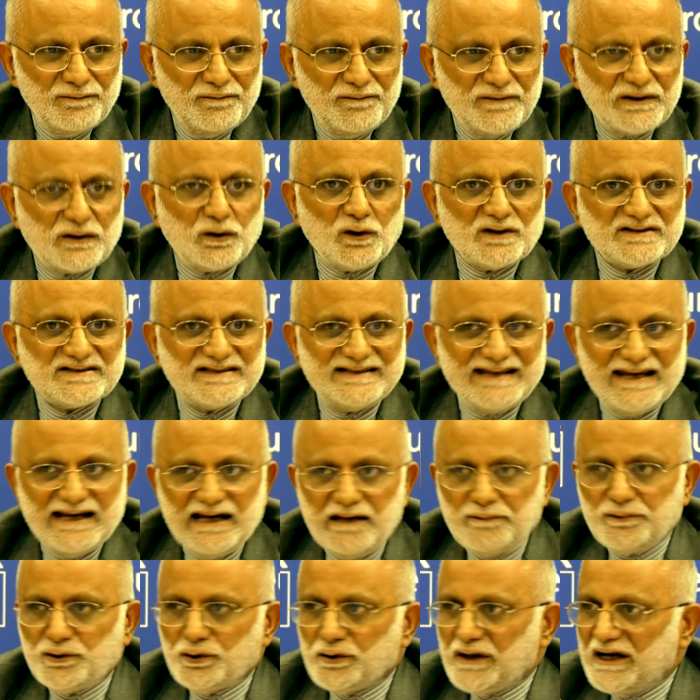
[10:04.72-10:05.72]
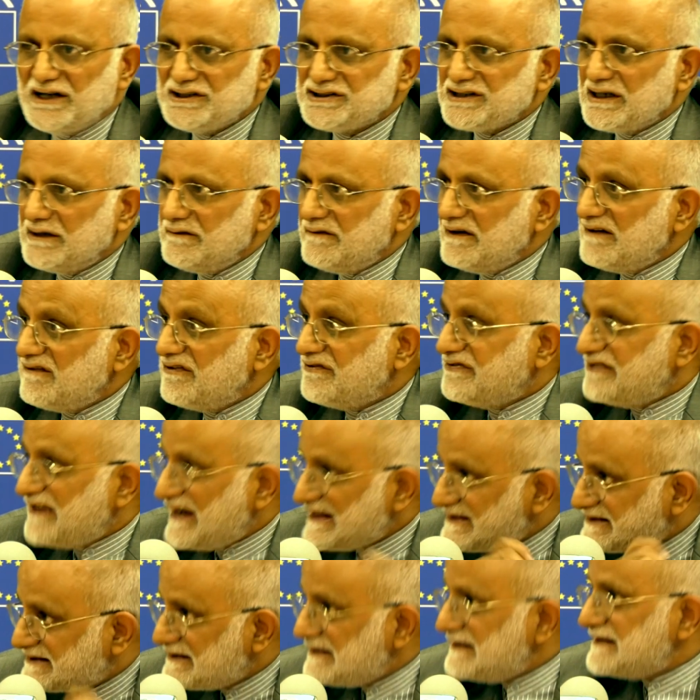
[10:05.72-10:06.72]
because the abrogation will
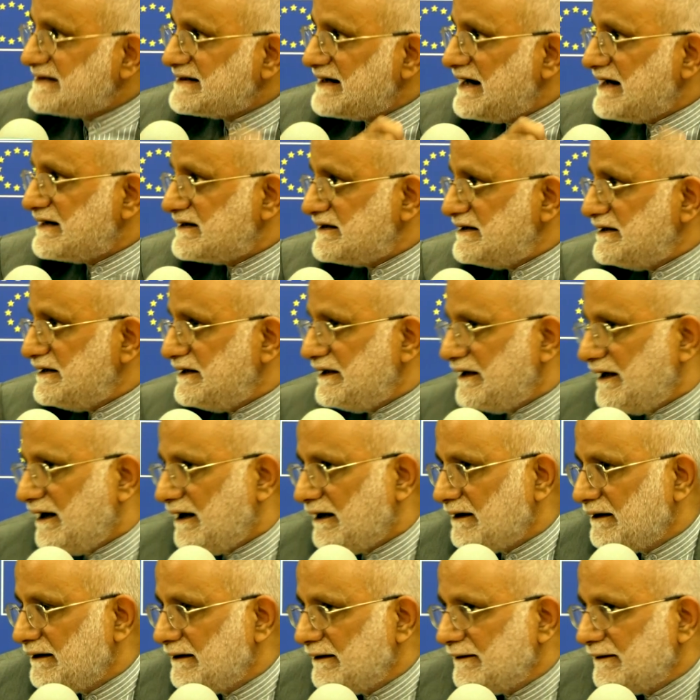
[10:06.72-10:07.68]
facilitate India